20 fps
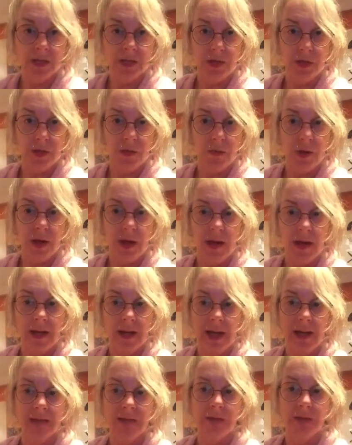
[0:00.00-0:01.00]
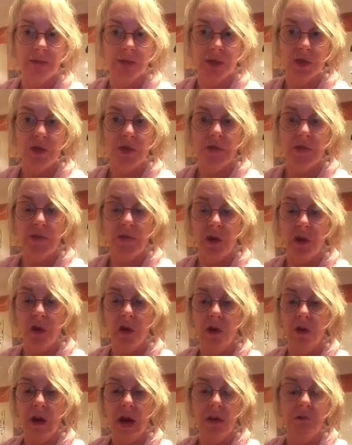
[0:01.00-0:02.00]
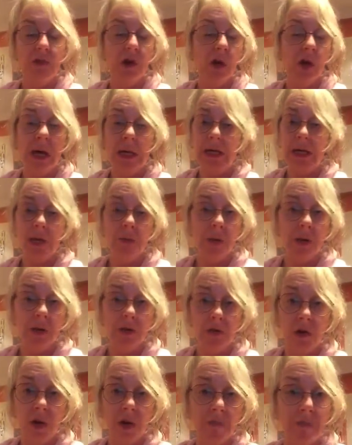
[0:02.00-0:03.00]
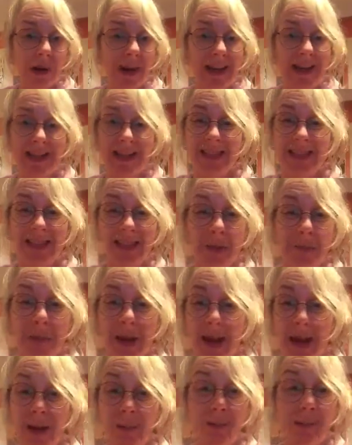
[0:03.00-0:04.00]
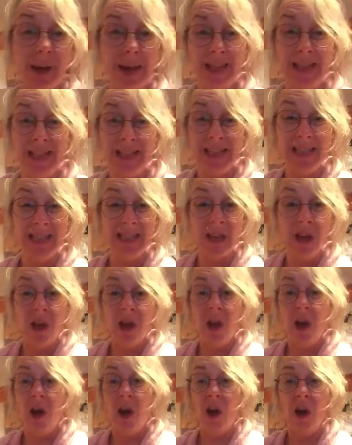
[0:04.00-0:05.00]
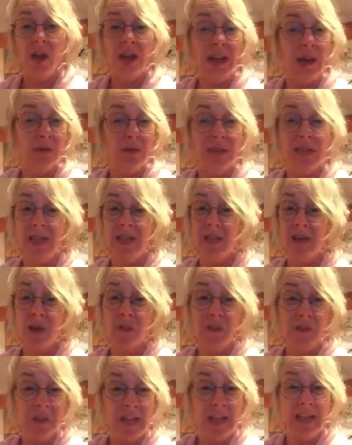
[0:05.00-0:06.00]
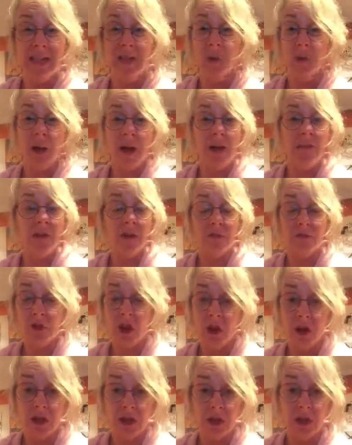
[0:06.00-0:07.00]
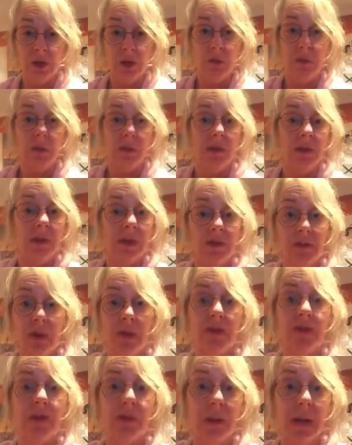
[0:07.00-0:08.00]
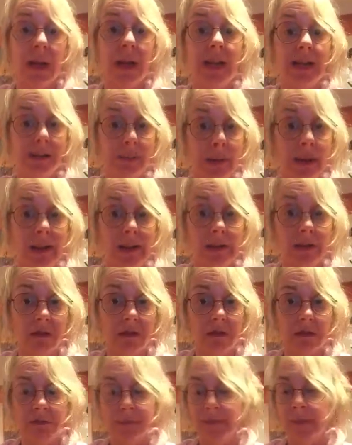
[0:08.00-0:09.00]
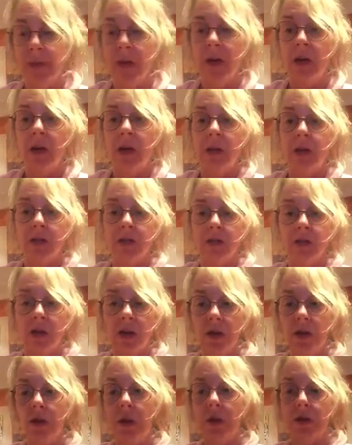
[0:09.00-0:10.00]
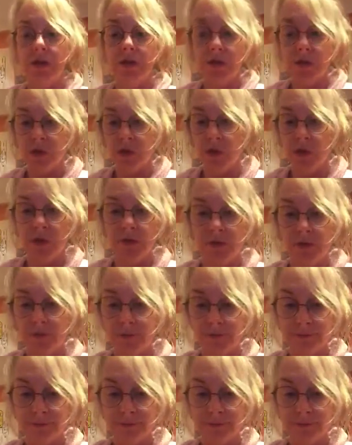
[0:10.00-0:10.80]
to get some stuff for. I've no idea what they've got, mites or louses or fleas or whatever. I've not a clue, but they've got something and it's biting us. So I got some stuff,